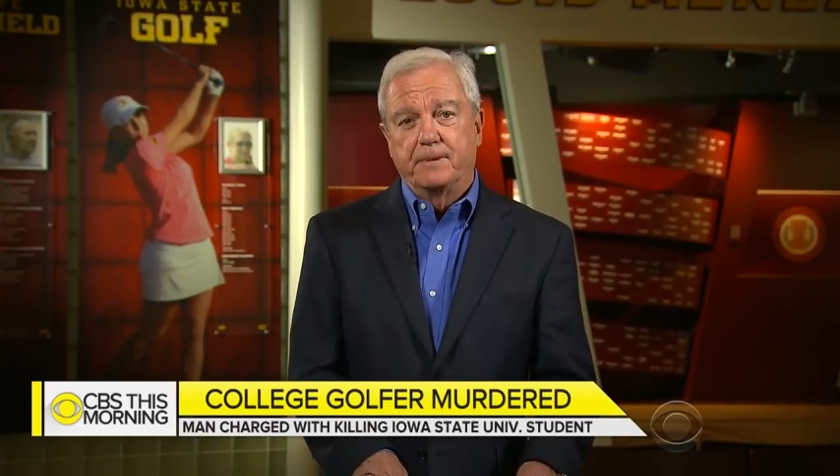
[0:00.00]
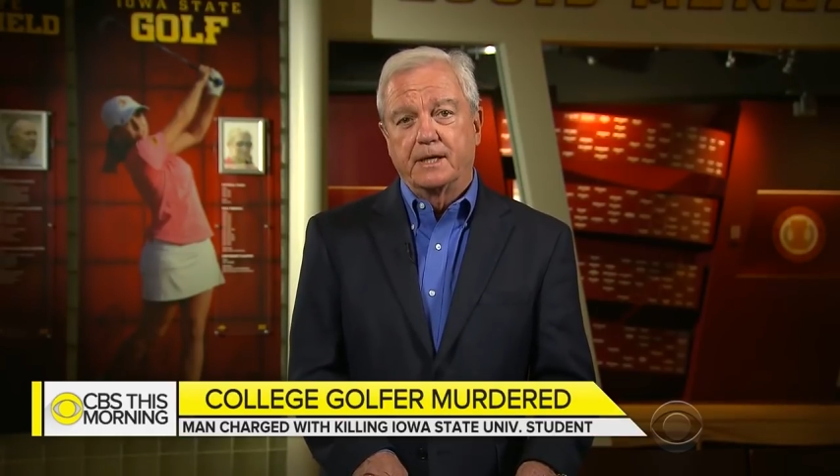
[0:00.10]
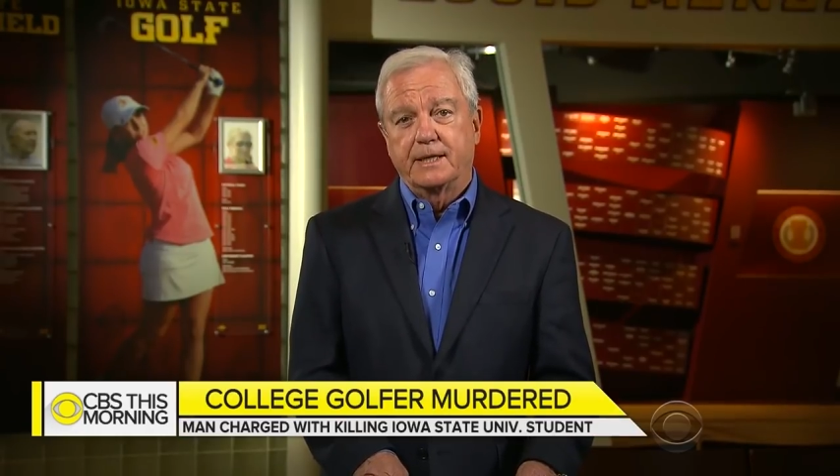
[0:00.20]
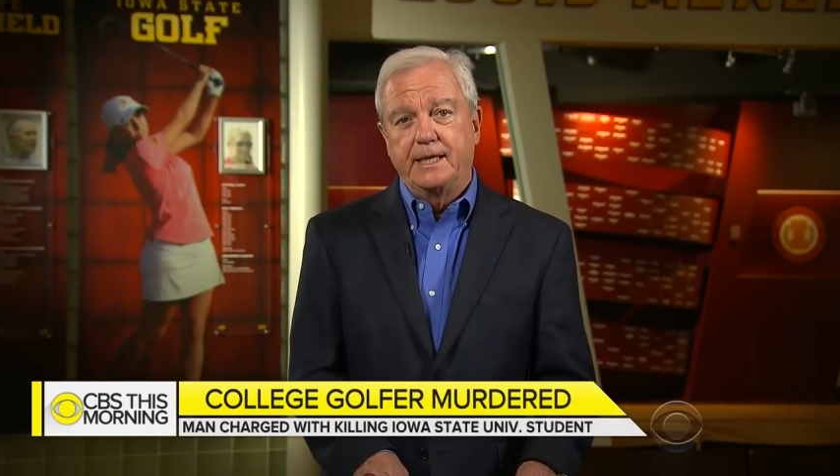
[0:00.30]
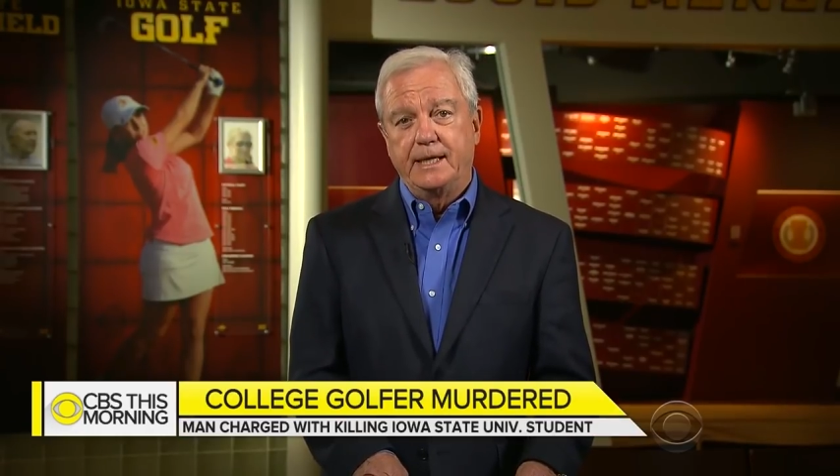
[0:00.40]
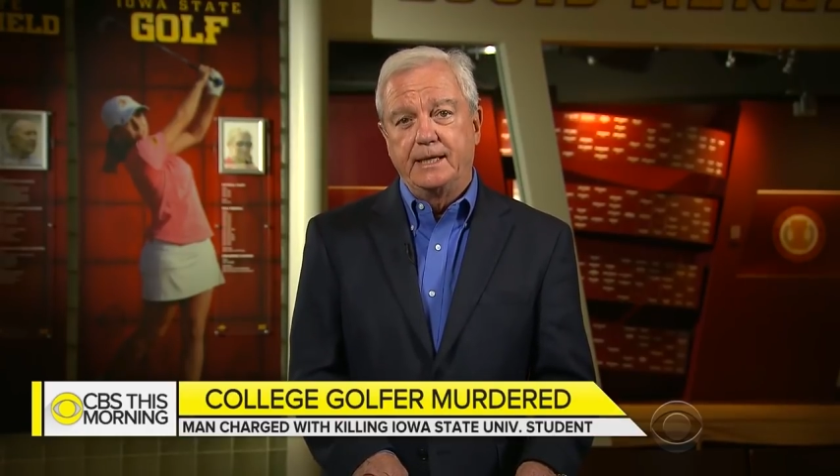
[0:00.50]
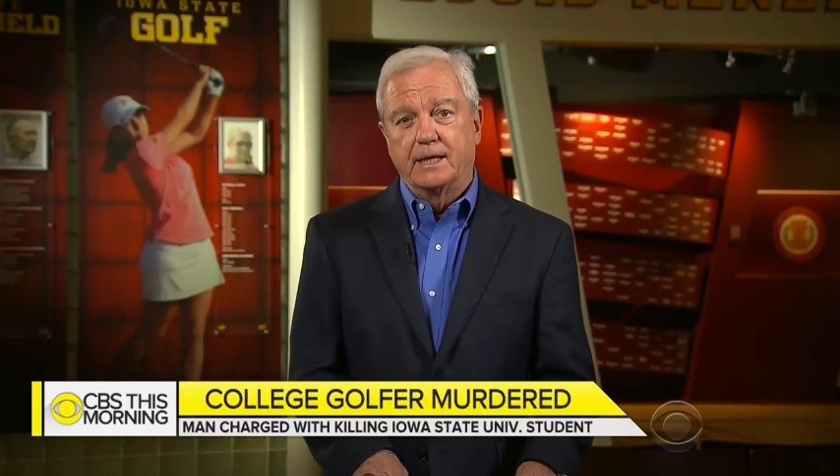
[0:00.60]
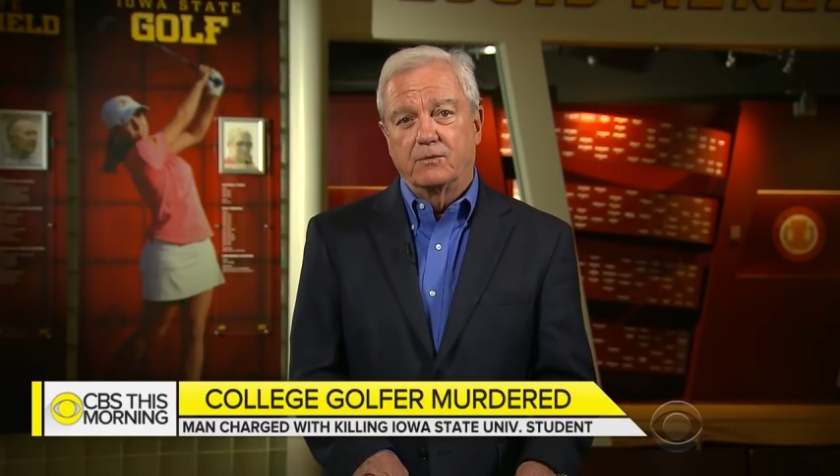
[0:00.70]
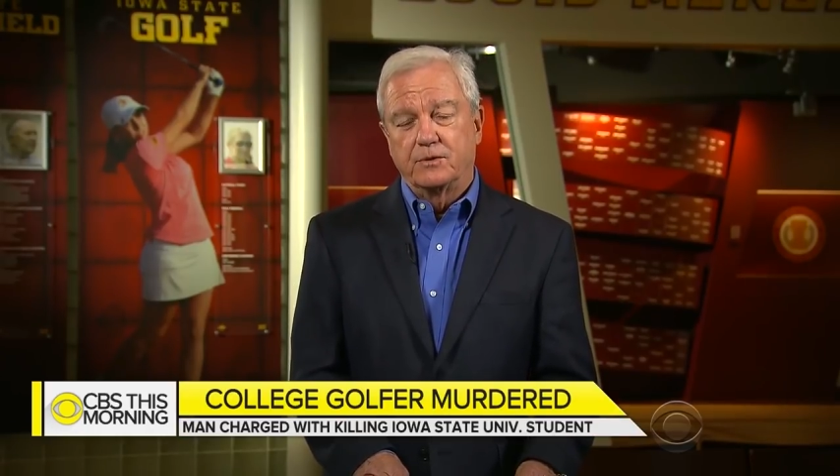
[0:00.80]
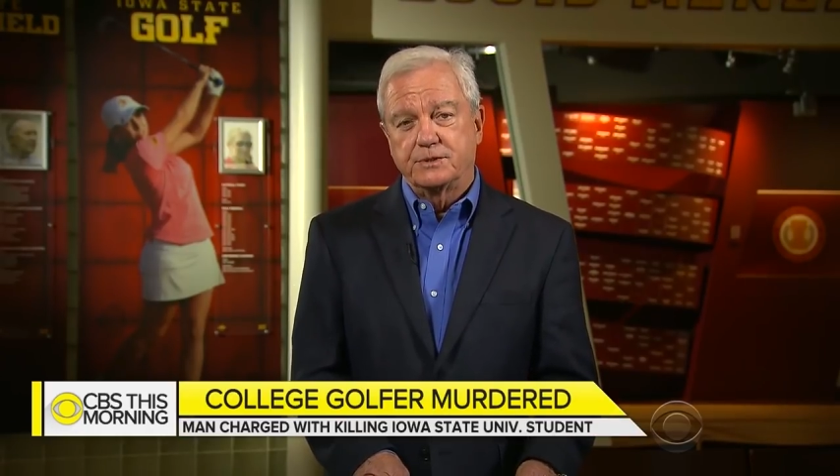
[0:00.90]

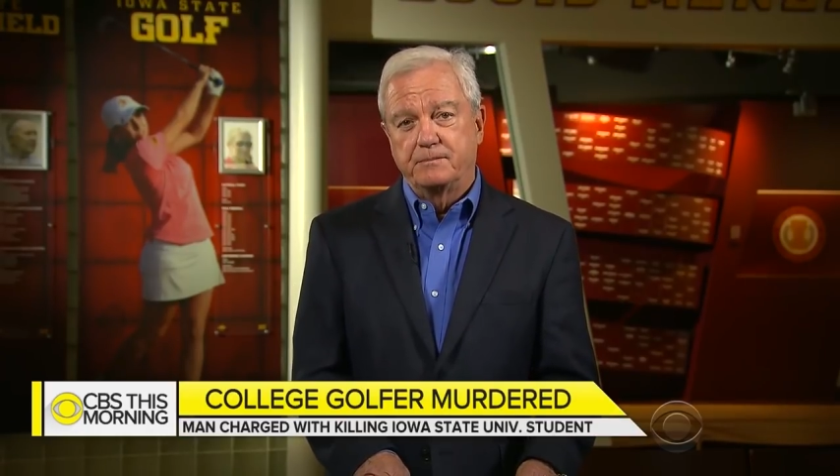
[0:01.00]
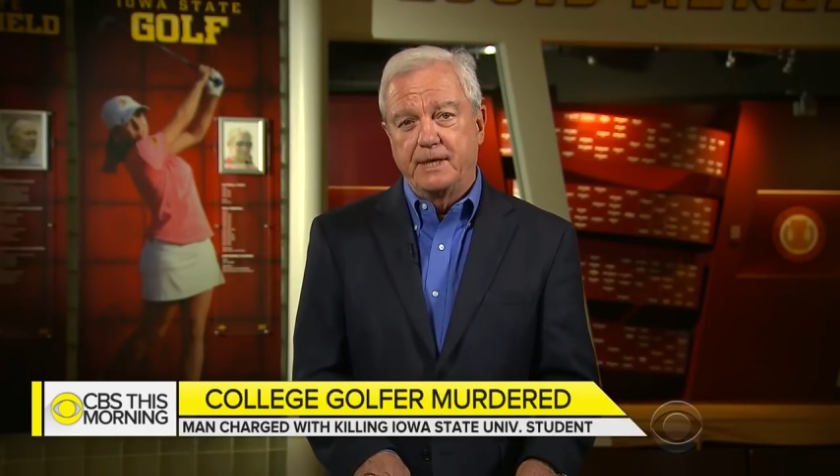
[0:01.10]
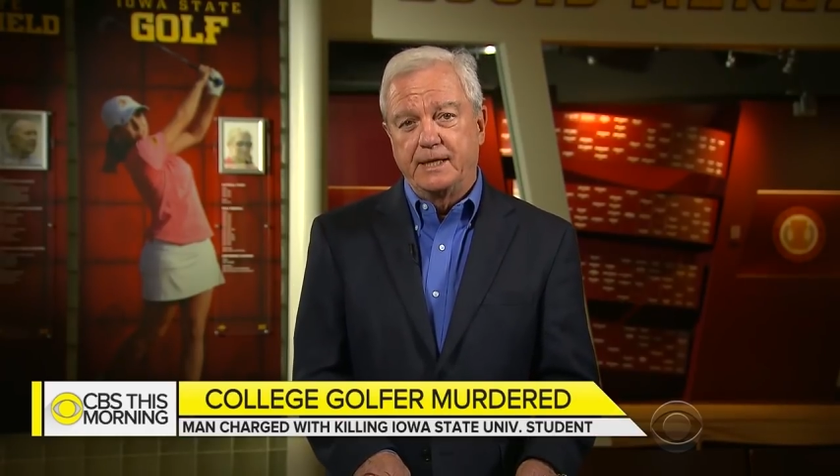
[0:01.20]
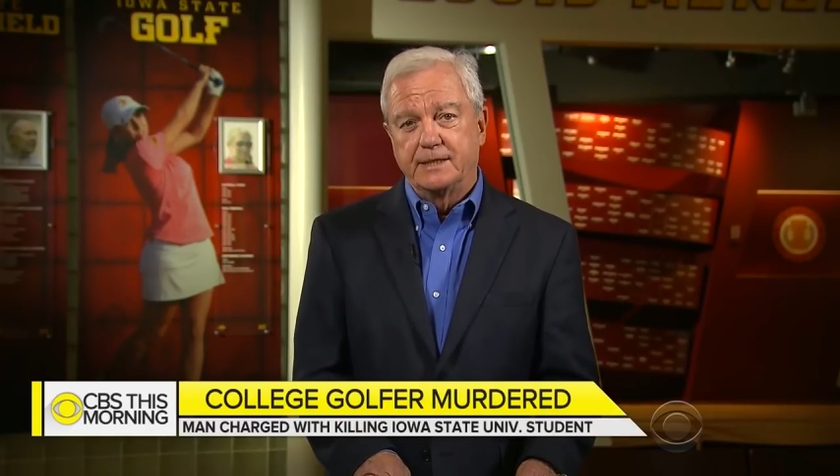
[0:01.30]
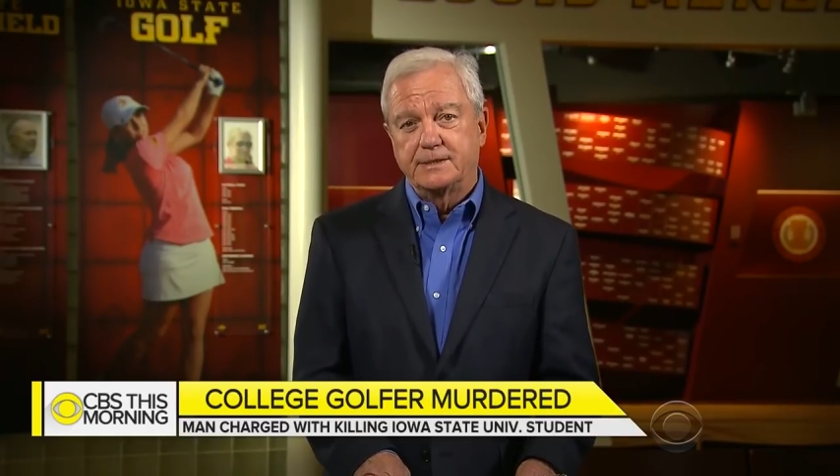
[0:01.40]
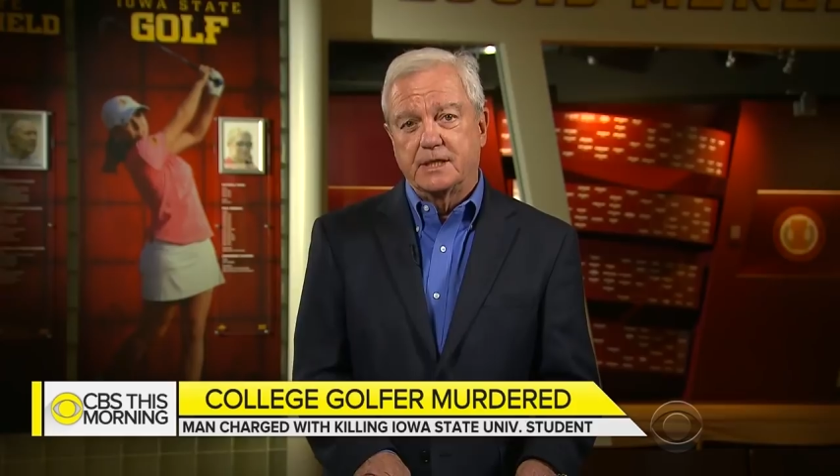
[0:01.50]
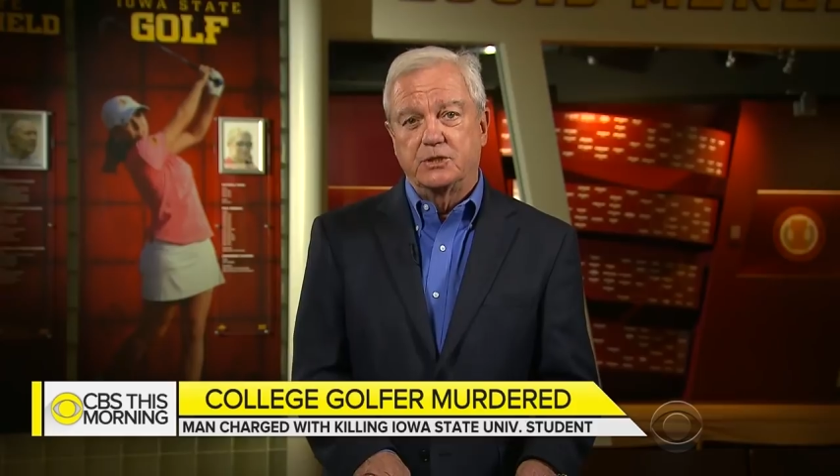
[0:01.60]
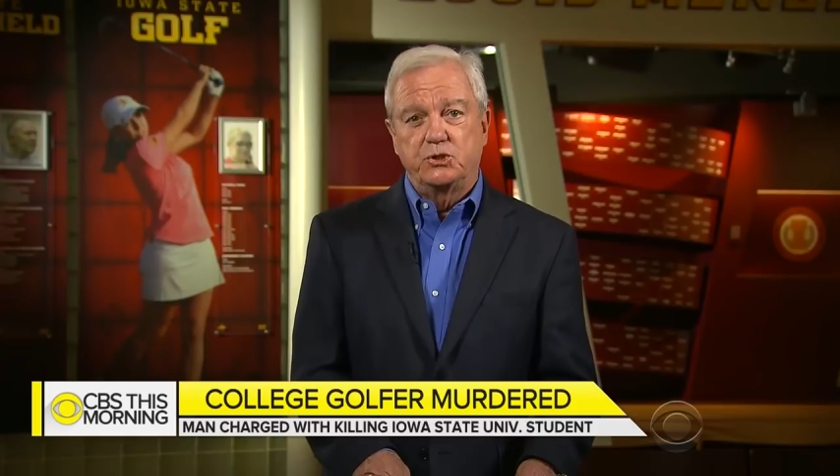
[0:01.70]
Barquin Arozamena's